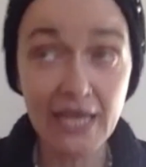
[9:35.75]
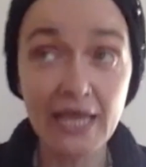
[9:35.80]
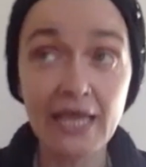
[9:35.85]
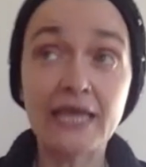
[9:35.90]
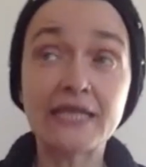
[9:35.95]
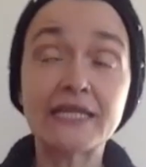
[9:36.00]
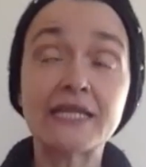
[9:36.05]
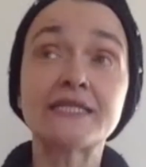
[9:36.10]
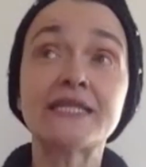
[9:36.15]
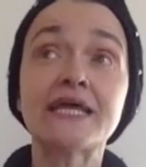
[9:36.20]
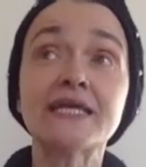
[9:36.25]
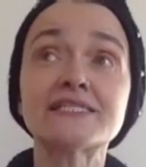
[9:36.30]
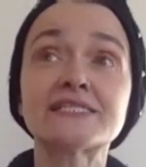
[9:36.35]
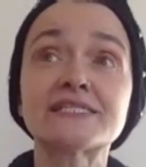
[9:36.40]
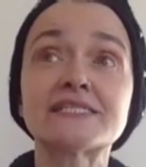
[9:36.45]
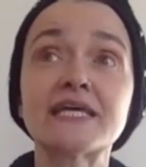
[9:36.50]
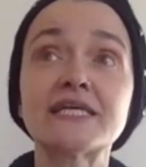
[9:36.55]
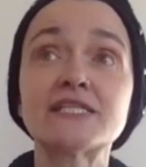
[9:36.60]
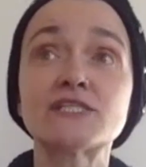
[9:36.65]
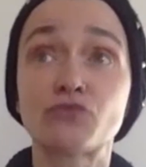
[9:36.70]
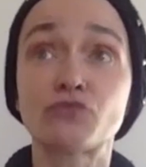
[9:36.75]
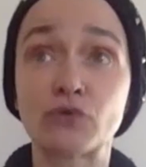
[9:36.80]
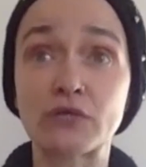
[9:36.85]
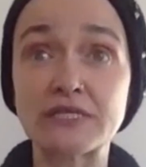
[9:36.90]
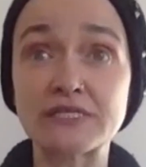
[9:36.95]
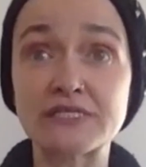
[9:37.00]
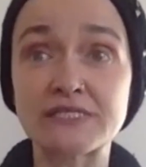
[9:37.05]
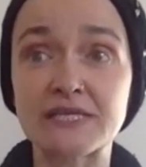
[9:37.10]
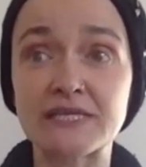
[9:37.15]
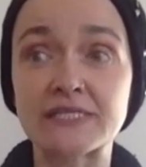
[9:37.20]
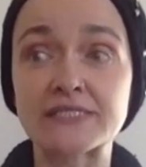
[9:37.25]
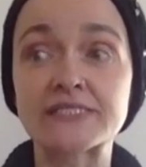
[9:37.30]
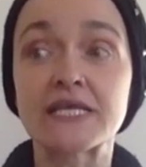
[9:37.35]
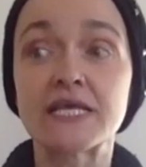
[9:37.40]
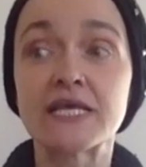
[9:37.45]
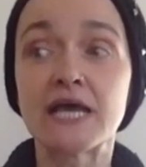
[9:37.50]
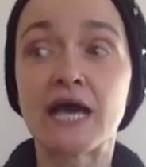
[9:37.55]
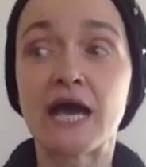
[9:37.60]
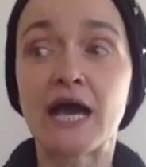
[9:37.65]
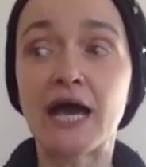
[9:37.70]
And in that sense, for instance,
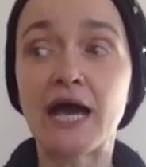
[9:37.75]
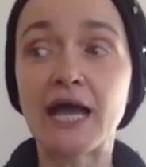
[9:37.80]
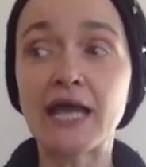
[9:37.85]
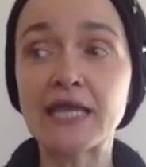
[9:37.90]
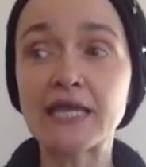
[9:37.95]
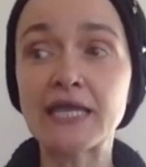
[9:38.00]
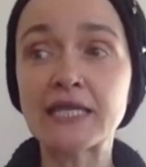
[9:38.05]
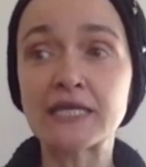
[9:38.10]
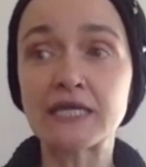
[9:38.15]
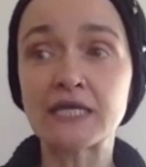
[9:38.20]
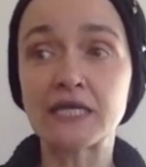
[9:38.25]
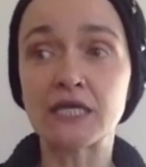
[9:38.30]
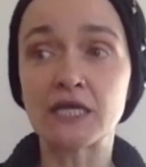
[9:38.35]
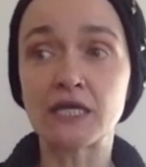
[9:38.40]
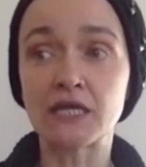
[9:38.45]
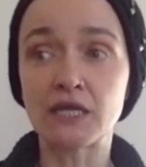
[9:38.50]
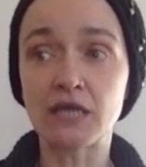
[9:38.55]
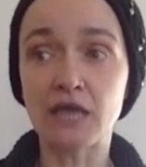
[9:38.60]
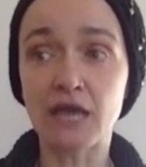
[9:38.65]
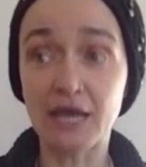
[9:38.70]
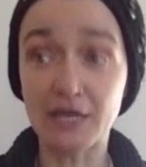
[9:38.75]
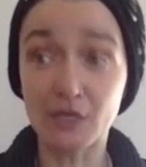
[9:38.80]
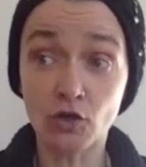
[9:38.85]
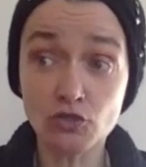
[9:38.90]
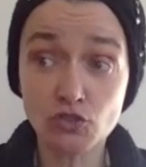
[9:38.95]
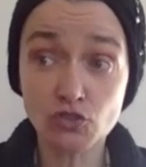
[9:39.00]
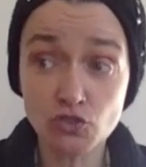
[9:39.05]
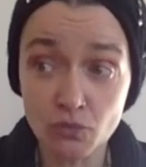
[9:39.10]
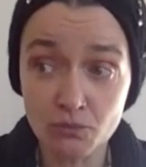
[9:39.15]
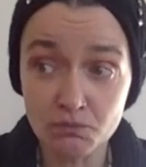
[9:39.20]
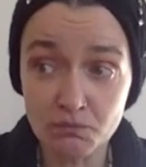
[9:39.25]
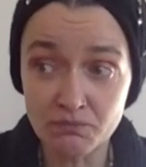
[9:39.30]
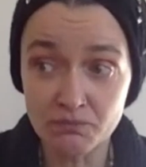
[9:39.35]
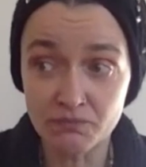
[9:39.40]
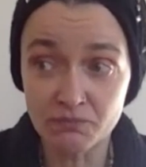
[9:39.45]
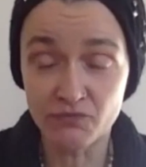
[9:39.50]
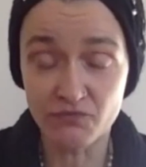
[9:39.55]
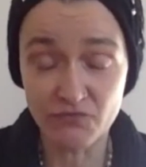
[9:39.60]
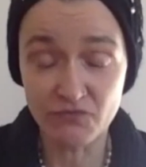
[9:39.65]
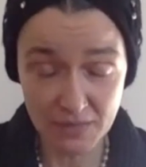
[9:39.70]
I also
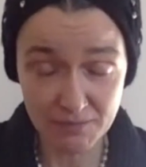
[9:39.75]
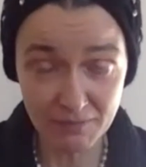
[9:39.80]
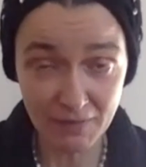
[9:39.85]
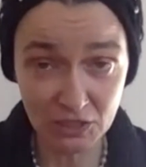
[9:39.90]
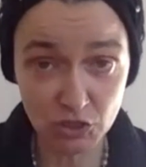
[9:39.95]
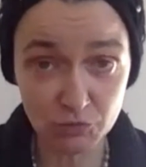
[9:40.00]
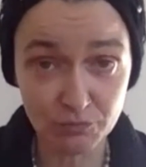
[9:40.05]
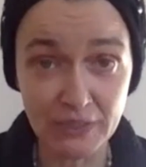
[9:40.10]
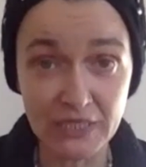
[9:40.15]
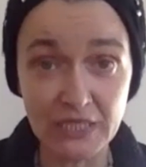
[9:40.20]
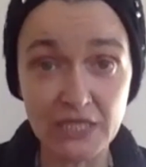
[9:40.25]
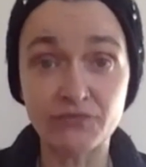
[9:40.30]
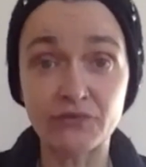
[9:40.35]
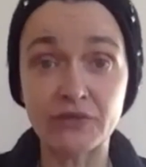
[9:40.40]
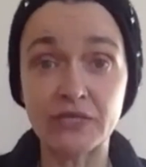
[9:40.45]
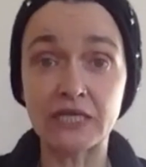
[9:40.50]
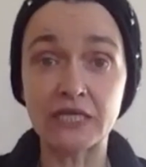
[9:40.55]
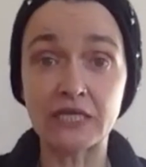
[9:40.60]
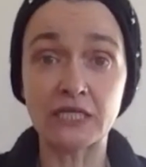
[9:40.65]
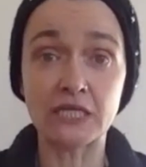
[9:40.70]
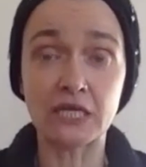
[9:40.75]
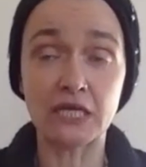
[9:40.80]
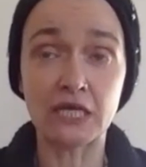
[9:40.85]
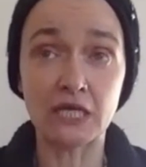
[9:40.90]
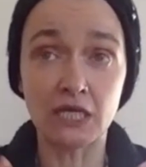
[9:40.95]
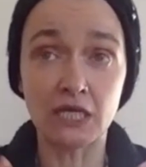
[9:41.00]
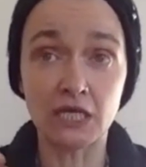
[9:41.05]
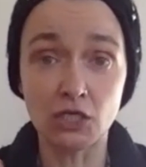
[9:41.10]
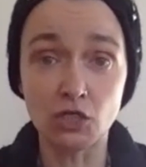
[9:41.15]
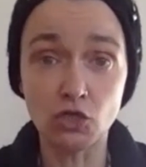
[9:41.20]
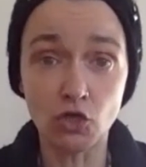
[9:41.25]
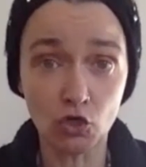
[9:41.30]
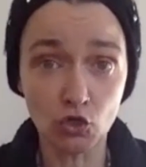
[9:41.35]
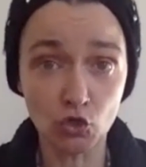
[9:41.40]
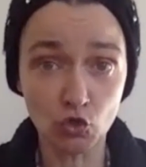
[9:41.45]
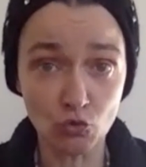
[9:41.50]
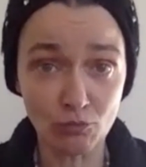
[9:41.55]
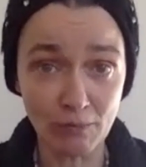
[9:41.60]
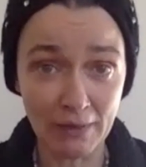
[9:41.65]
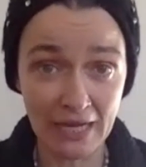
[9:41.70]
very much believe in
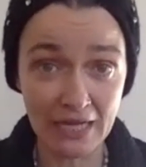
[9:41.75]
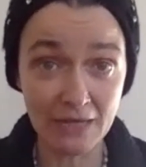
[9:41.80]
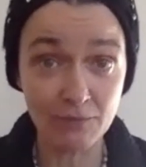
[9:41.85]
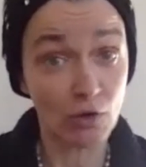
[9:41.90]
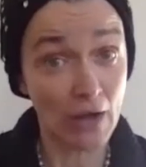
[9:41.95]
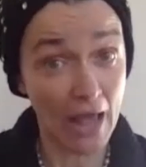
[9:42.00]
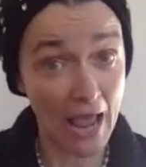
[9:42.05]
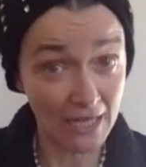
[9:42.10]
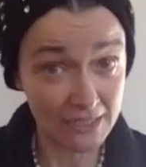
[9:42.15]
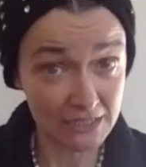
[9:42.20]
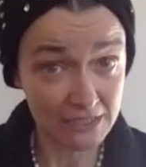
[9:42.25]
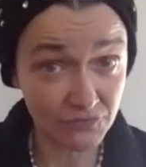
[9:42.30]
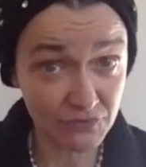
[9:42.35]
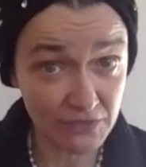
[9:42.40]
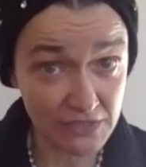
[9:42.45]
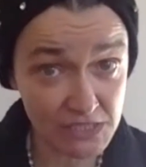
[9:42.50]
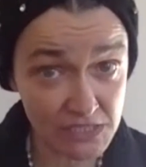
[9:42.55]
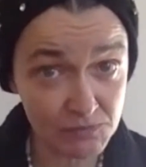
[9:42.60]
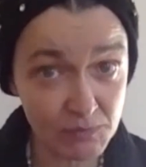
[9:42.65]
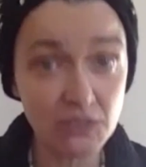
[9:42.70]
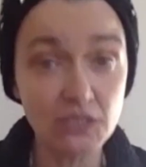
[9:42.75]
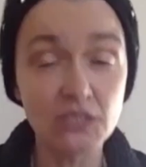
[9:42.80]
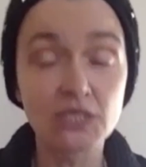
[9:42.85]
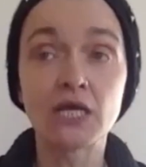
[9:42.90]
non-human animal activism.